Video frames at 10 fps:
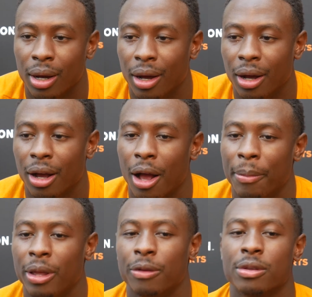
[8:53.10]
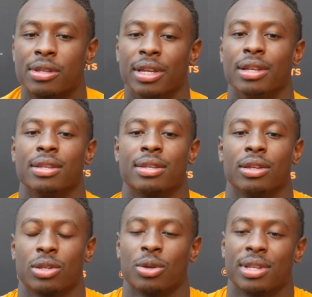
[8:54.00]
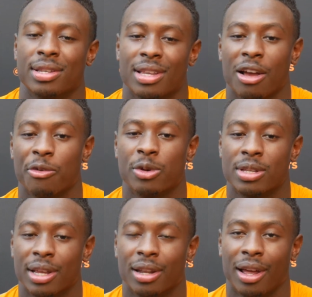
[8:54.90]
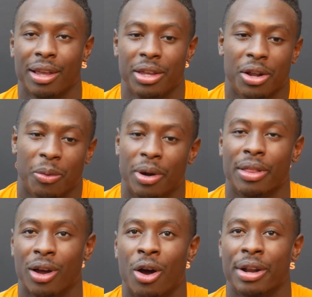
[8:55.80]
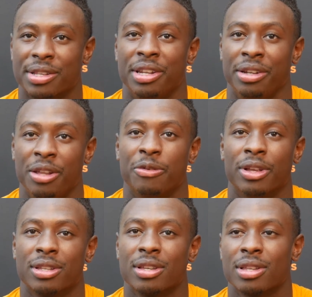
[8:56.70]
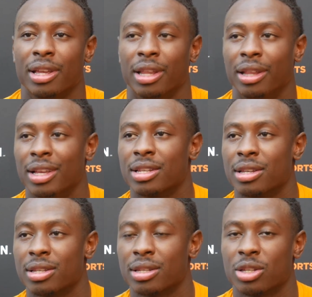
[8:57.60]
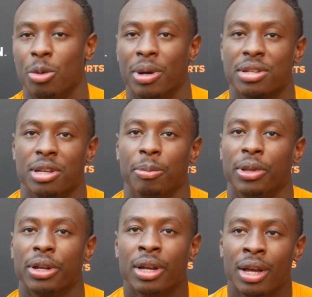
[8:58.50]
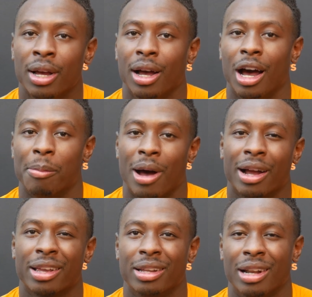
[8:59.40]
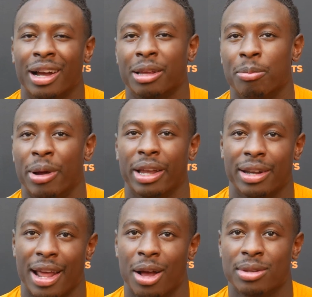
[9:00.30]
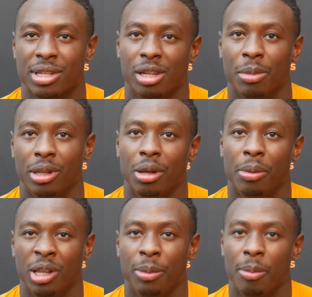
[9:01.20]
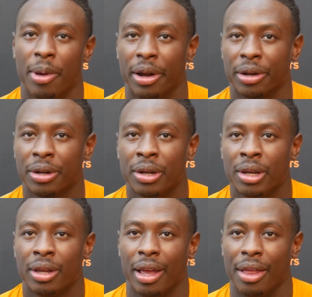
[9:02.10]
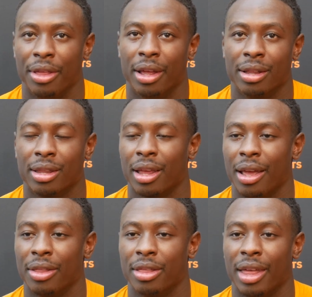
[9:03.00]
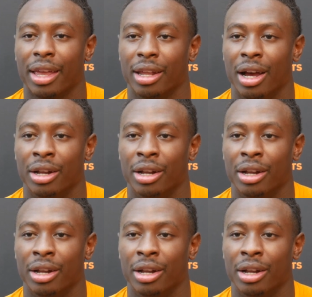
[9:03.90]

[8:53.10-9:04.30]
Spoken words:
I mean, since I was in, like, you know, one of the hardest defenses, and then this is so much simpler, I can break it down to them a little bit better. And then they can